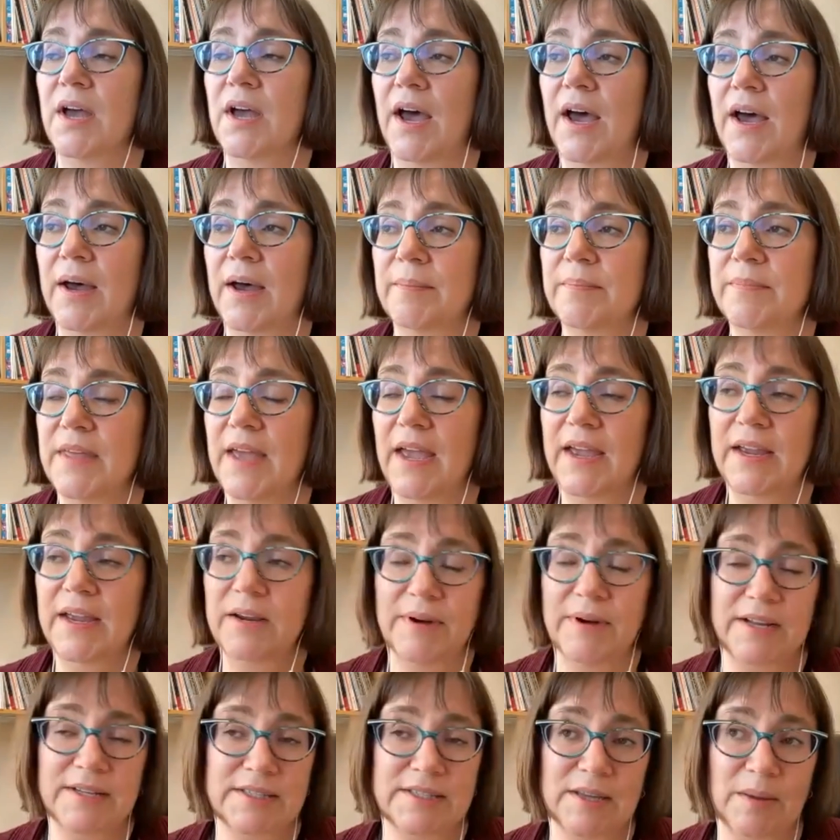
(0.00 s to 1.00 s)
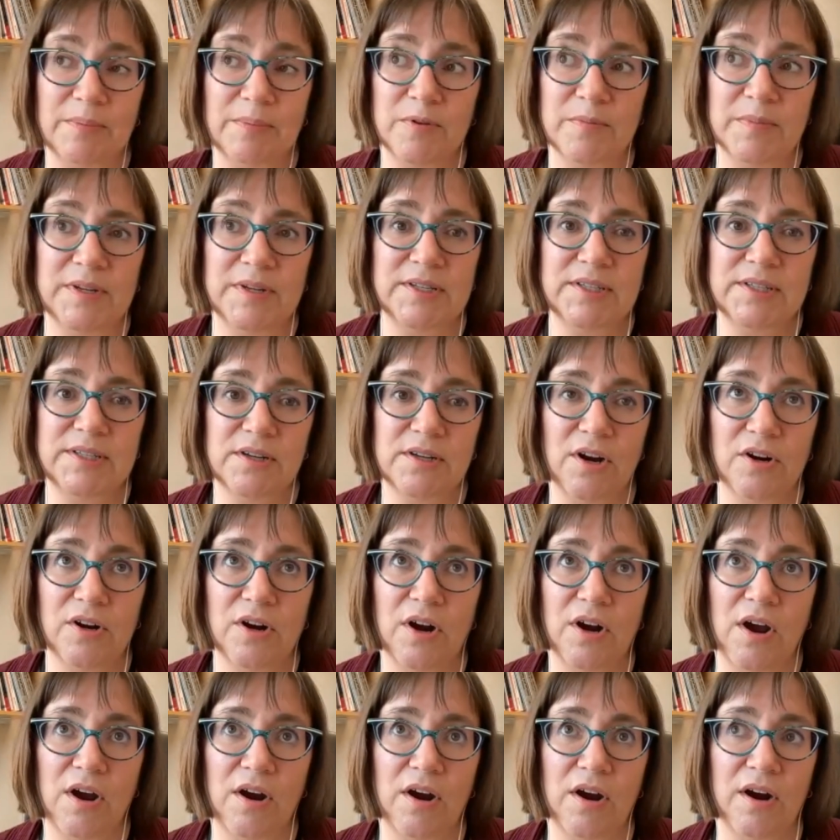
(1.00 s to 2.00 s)
The ARAD supplements
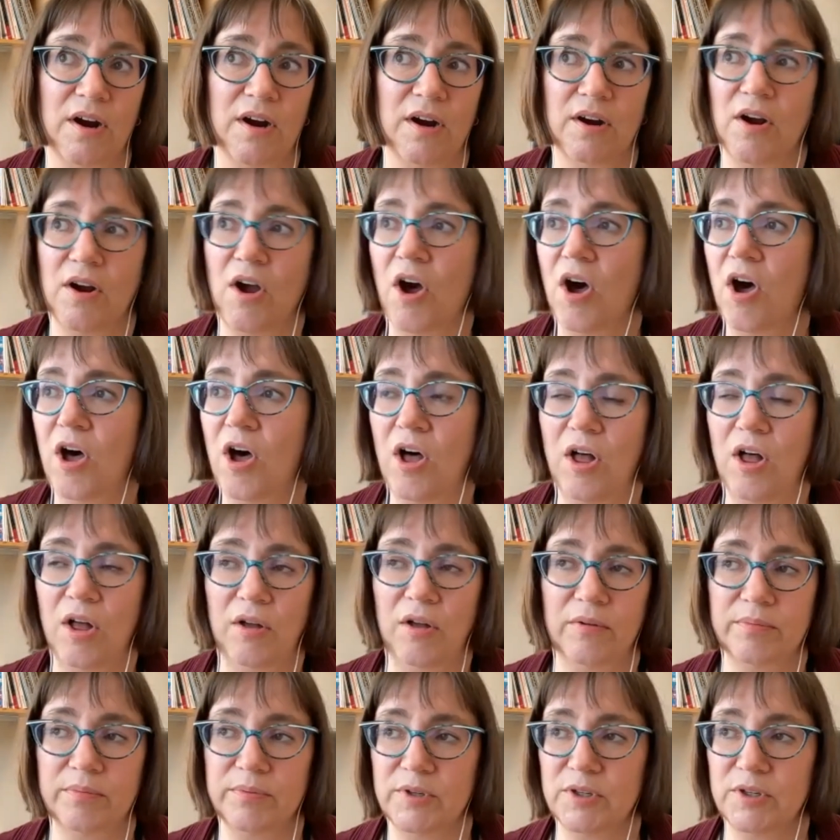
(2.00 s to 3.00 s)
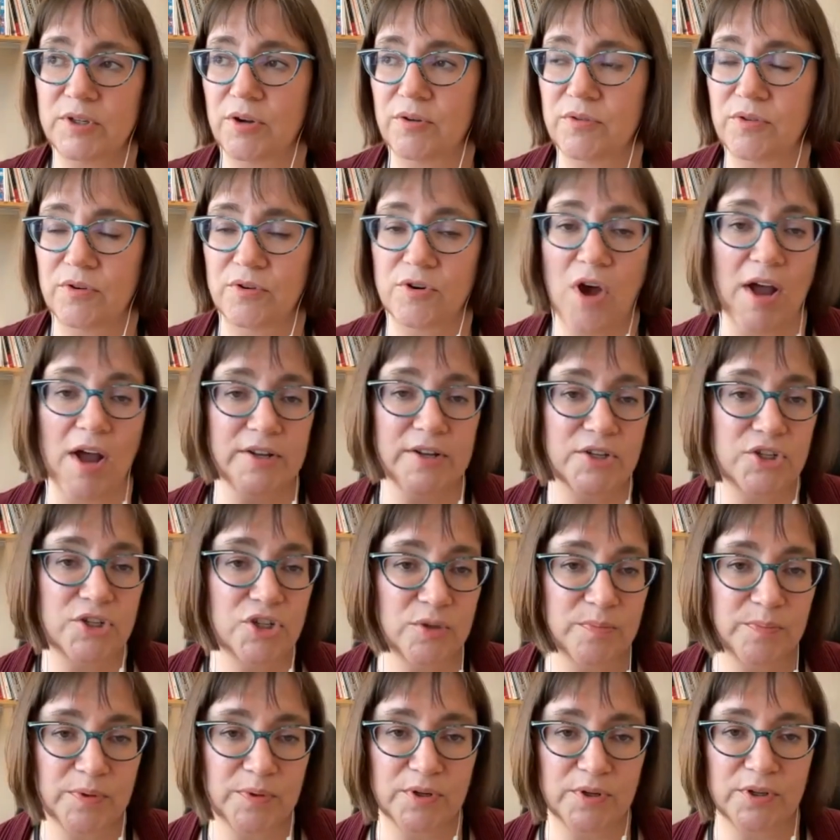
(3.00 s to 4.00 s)
are all, they're not
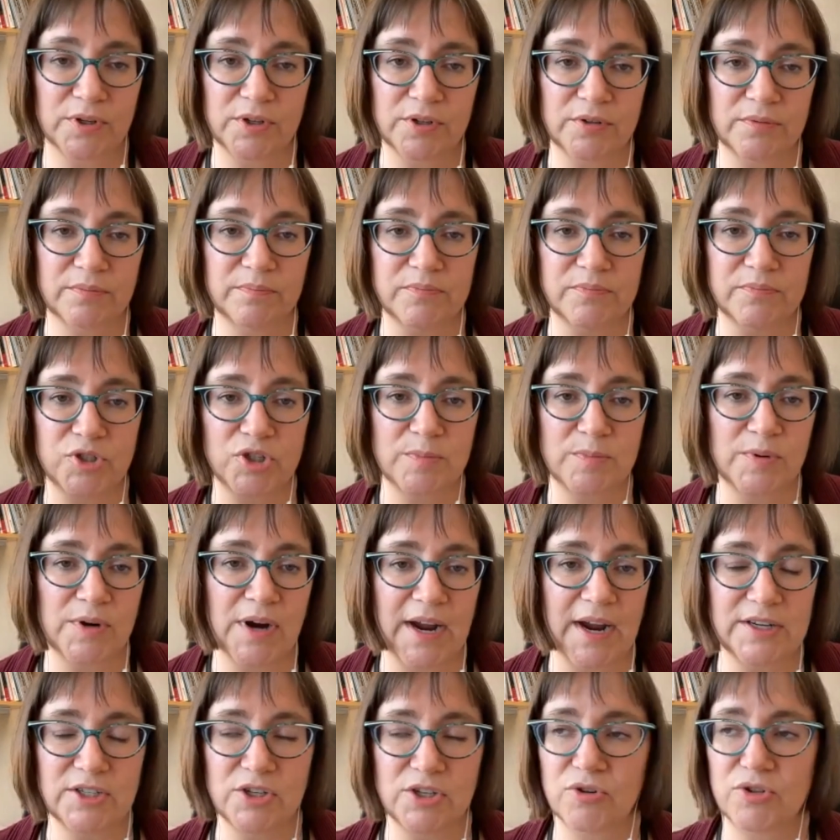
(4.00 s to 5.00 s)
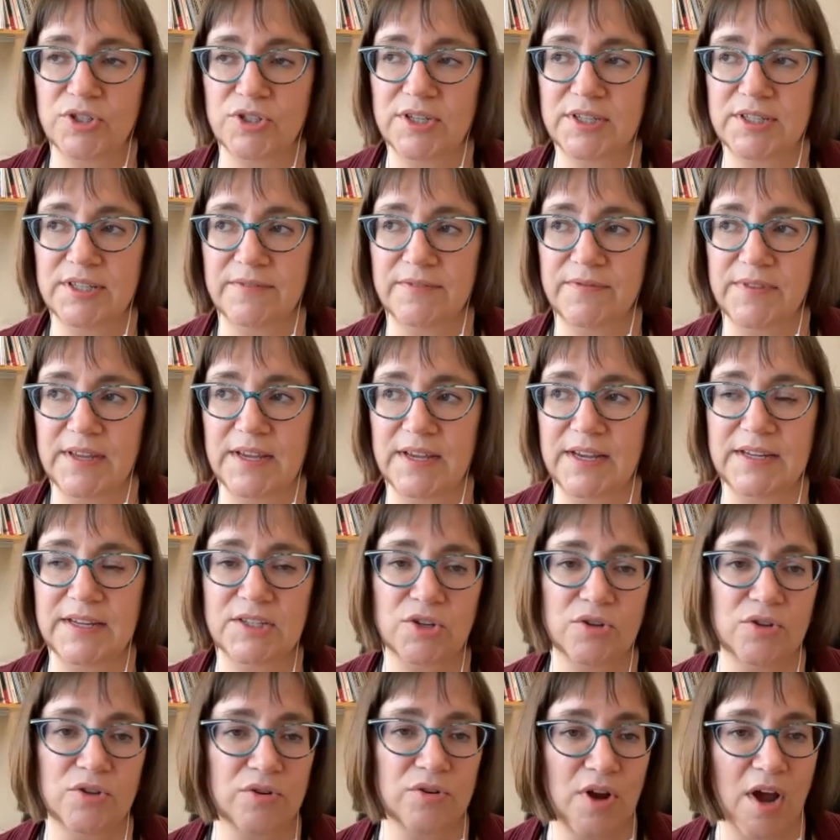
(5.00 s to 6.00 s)
super high doses of things.
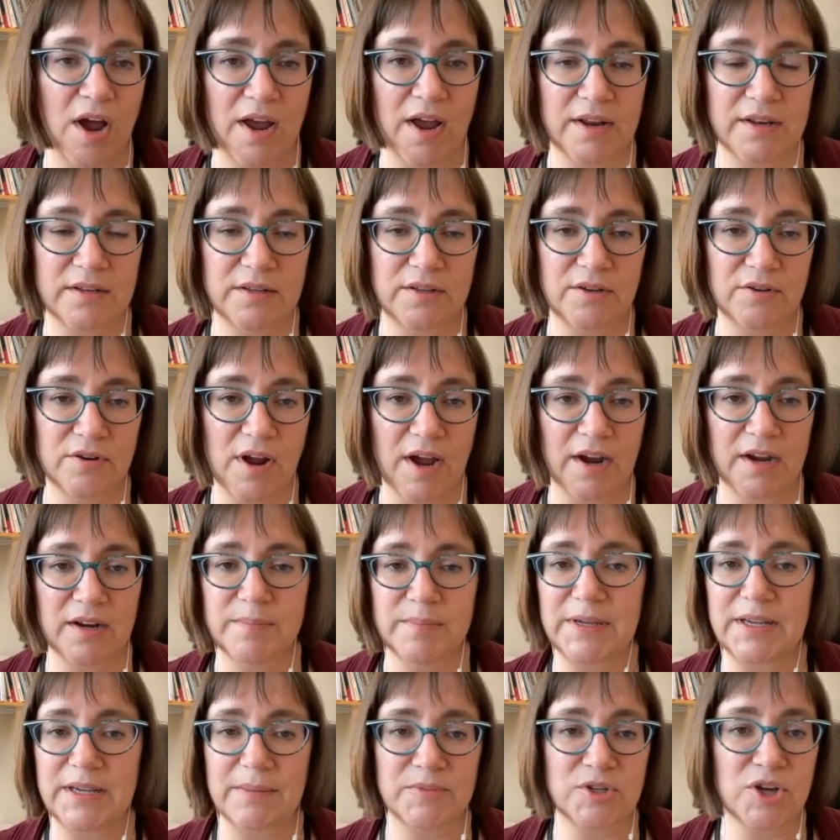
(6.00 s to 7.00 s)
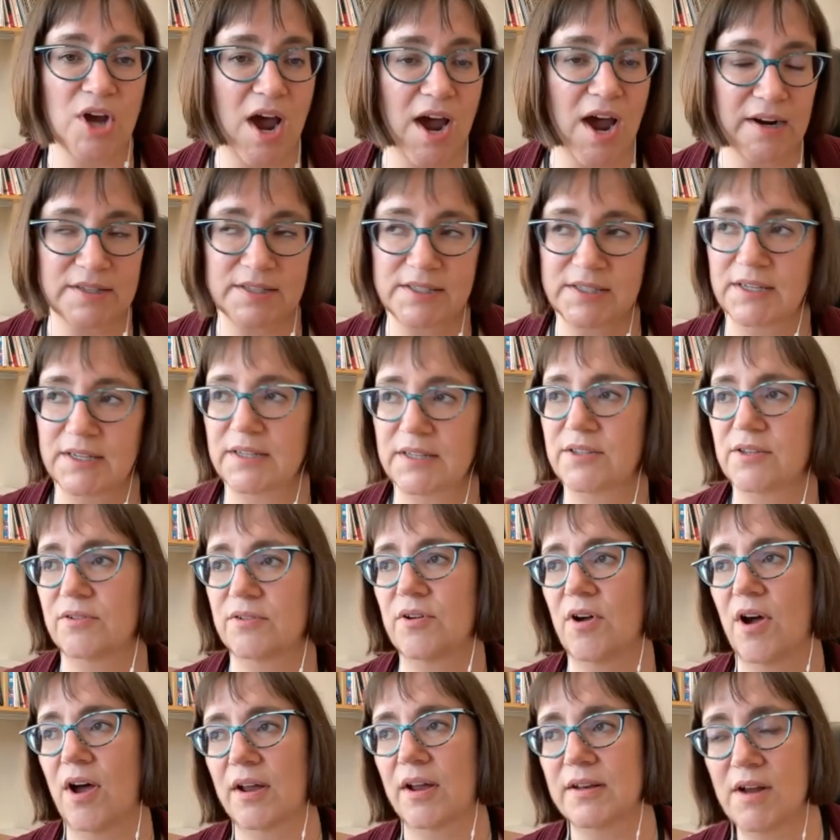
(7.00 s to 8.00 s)
So they're not going to become toxic. They're
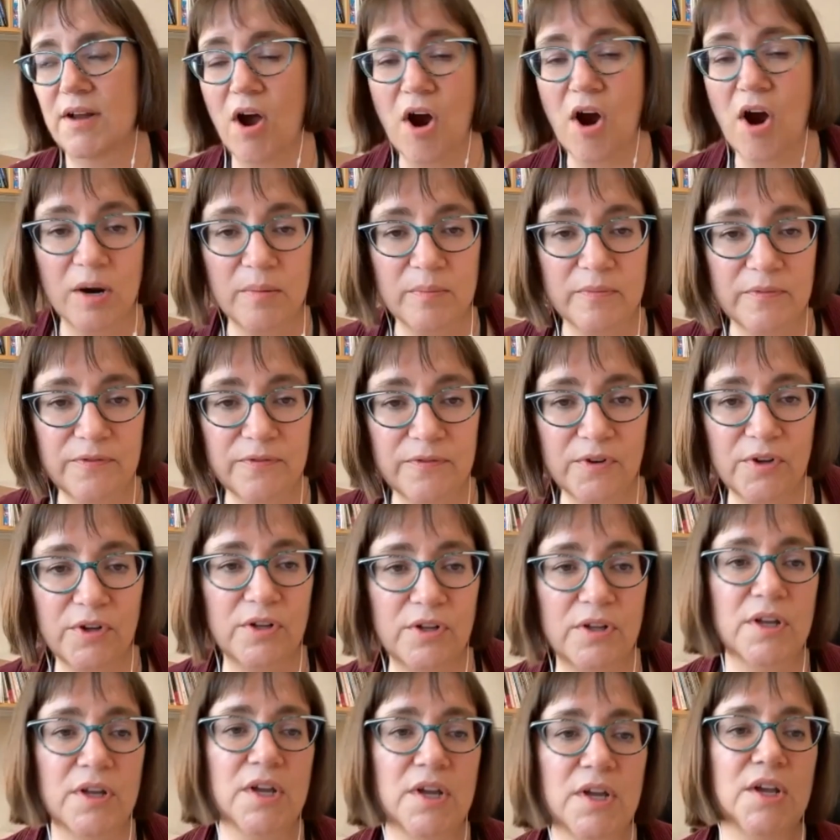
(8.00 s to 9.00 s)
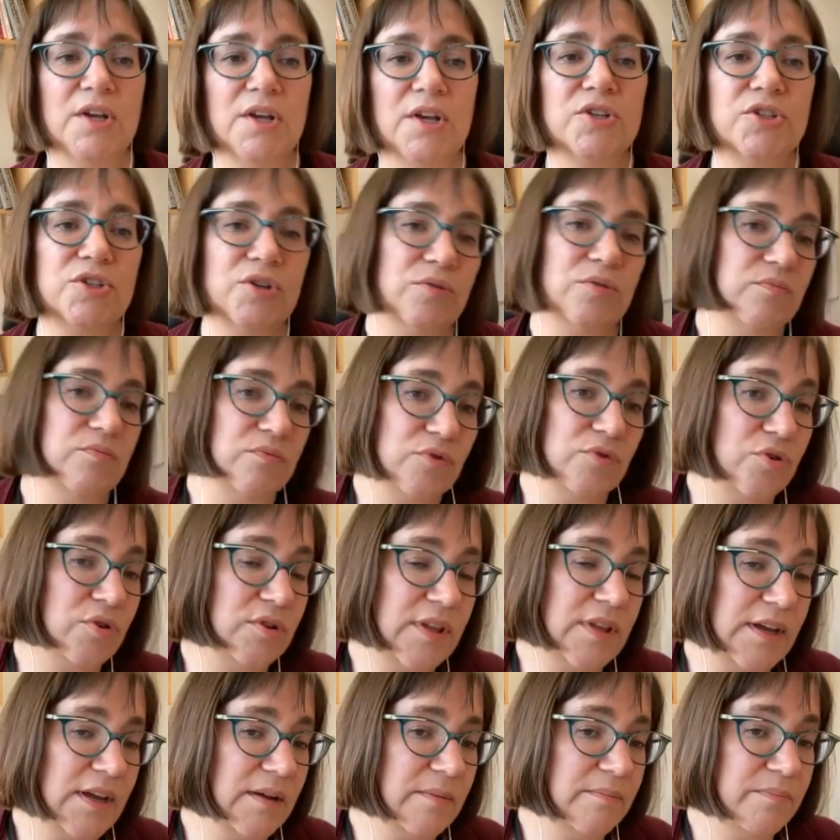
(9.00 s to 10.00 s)
not harmful. So could
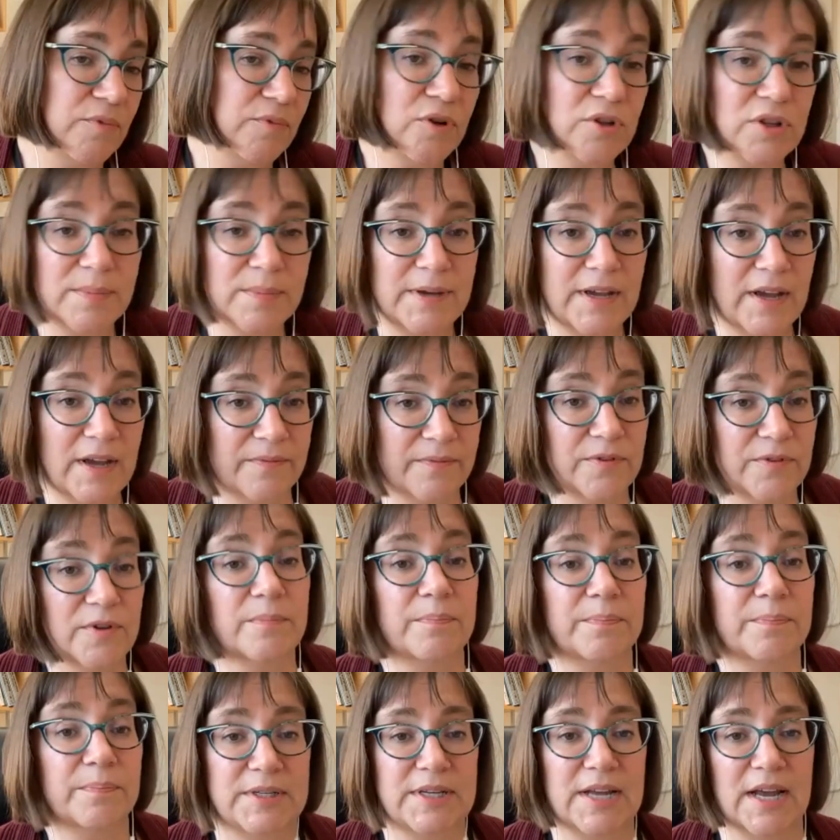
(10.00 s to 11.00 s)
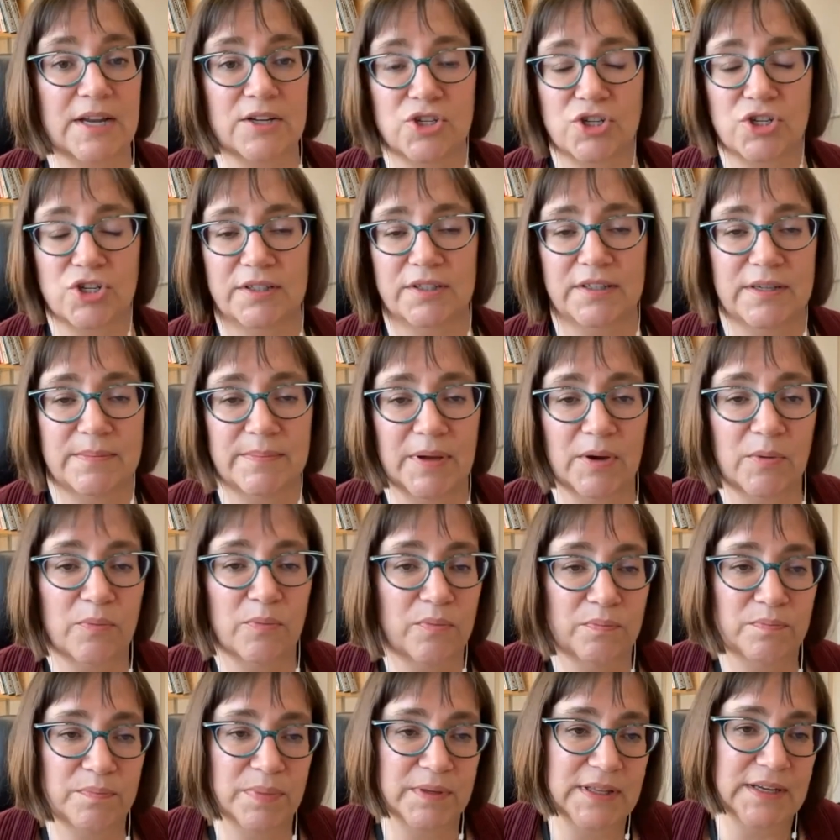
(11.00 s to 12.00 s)
they be helpful? Potentially, but
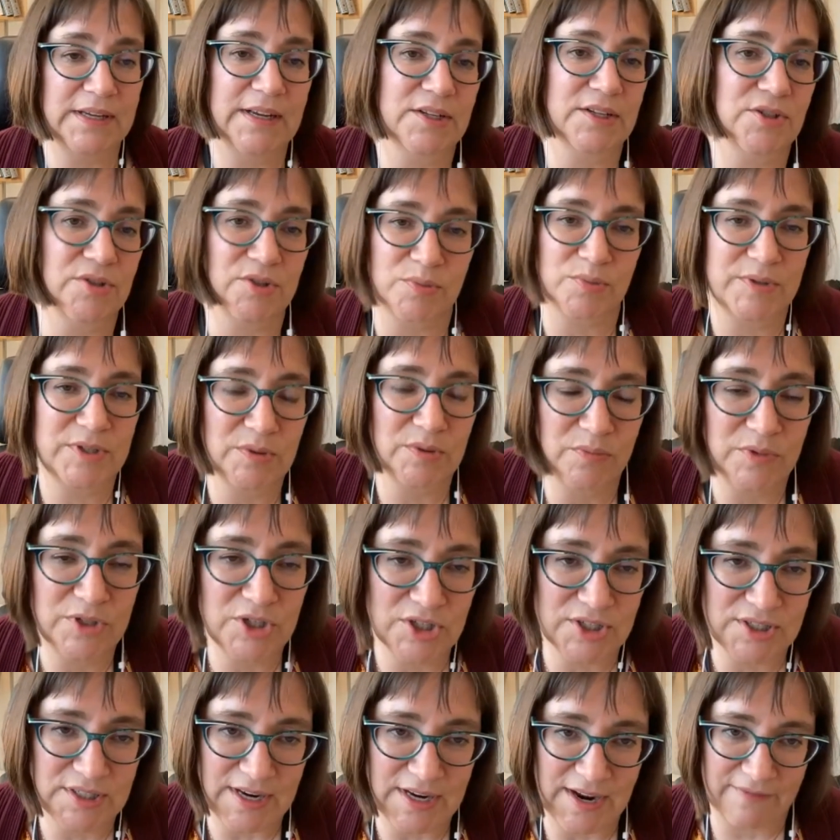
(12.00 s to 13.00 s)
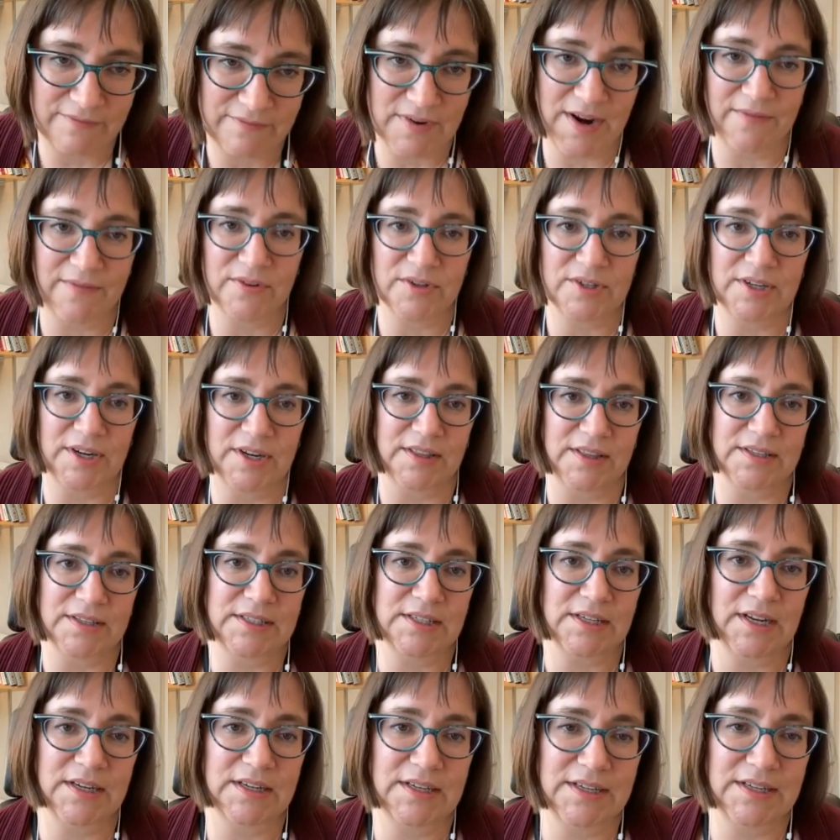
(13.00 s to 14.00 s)
the answer is we just have never done the
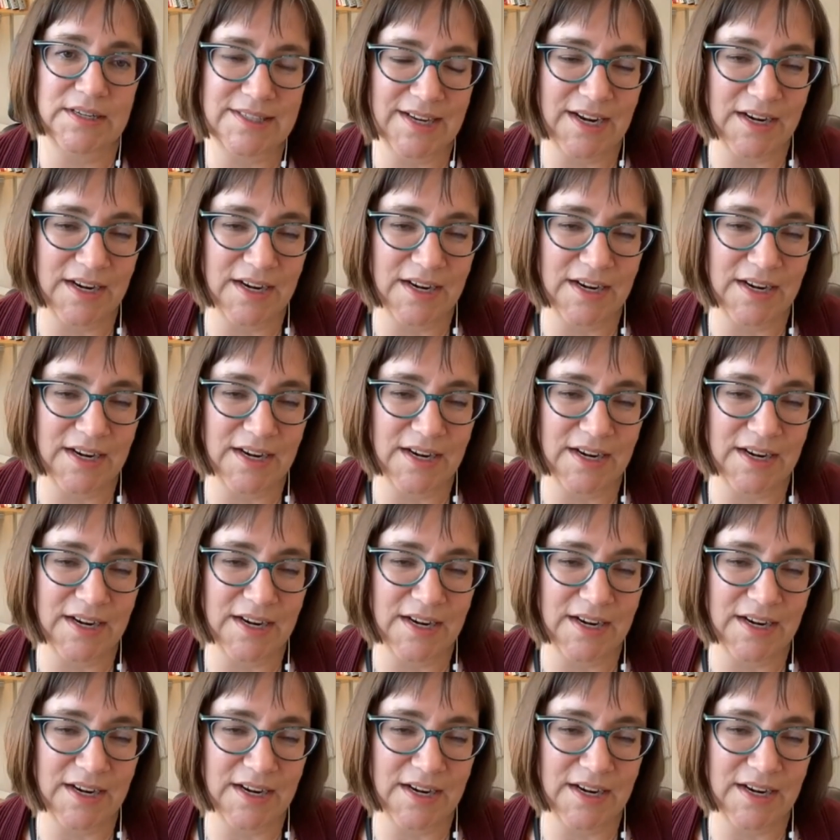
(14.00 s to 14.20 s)
studies.